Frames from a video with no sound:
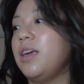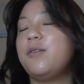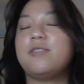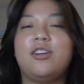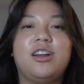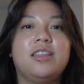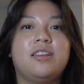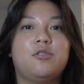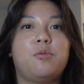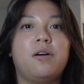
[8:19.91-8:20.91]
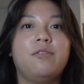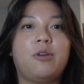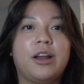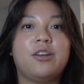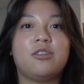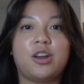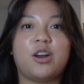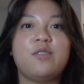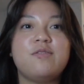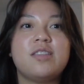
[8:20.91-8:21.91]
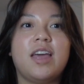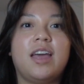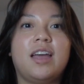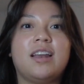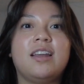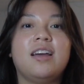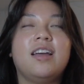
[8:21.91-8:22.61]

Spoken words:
I was learning the 12 cranial nerves, and